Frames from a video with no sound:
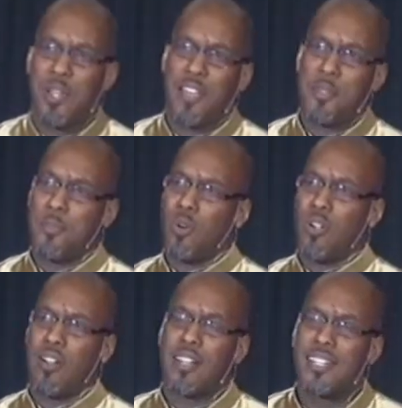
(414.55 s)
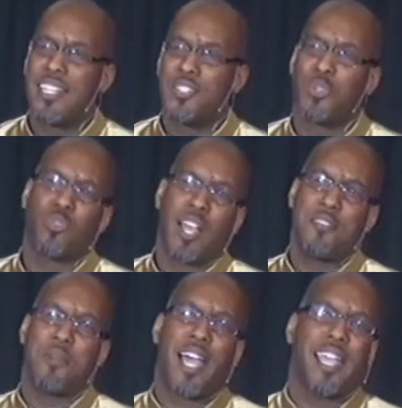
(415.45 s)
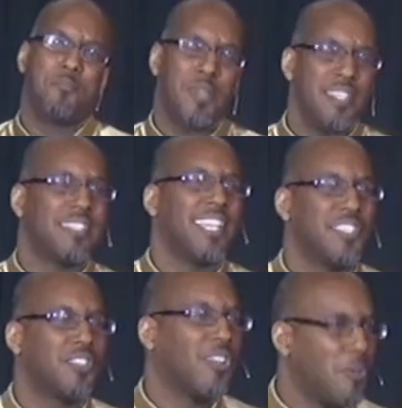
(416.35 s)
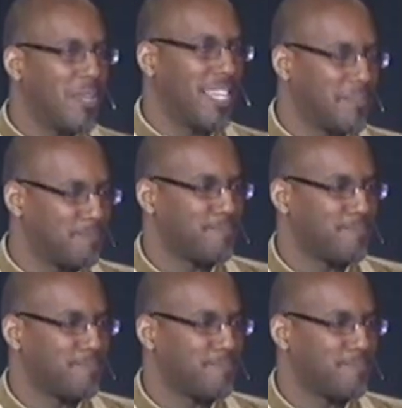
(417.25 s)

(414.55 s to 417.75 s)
on the board to run my business globally.